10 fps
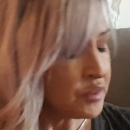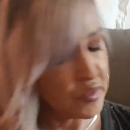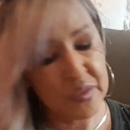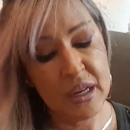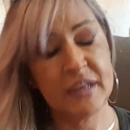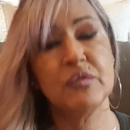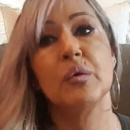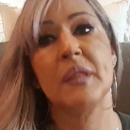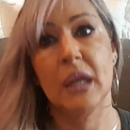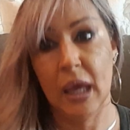So the next
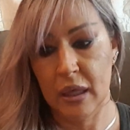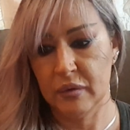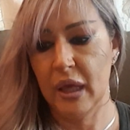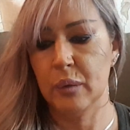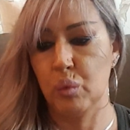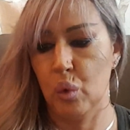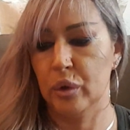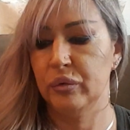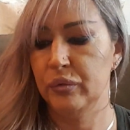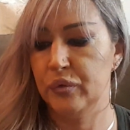one that I had
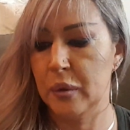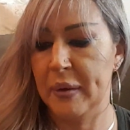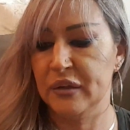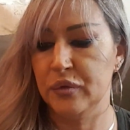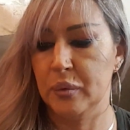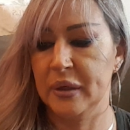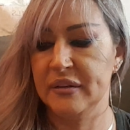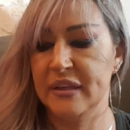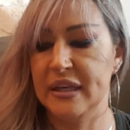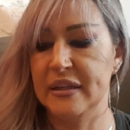worn for the past few
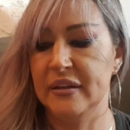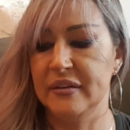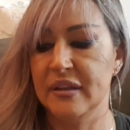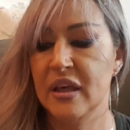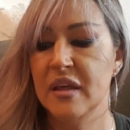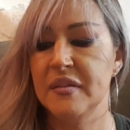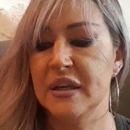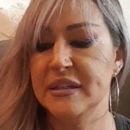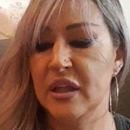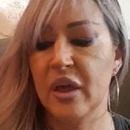weeks is the
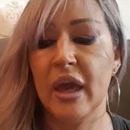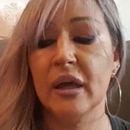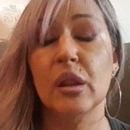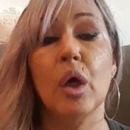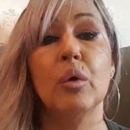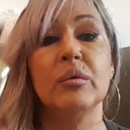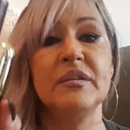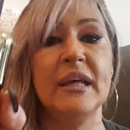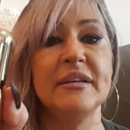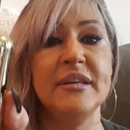Atelier Cologne
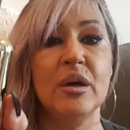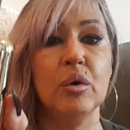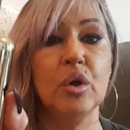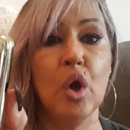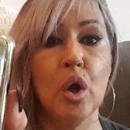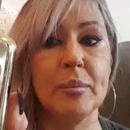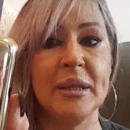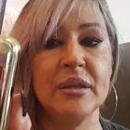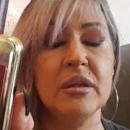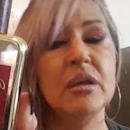Santal
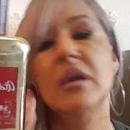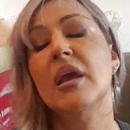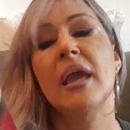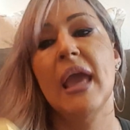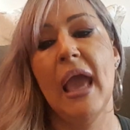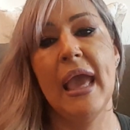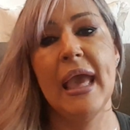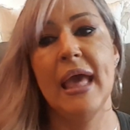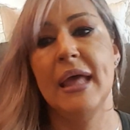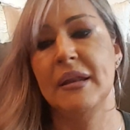Carmin.
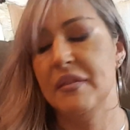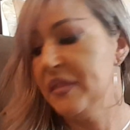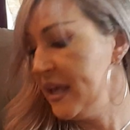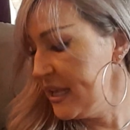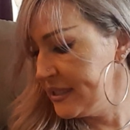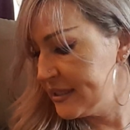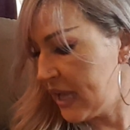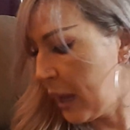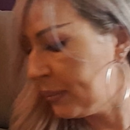And this, I